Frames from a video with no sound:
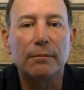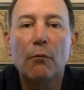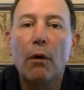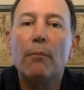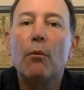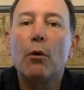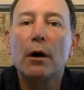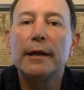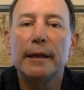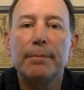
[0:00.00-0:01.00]
Want more
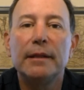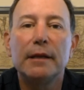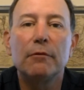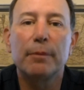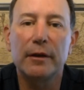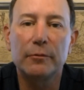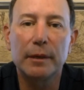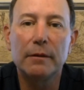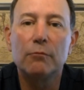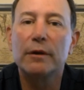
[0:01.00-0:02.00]
on hip and knee
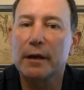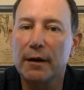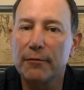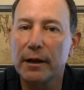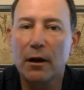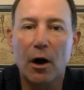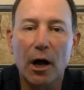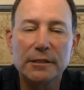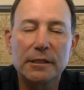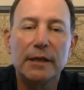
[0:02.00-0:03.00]
replacement, recovery costs,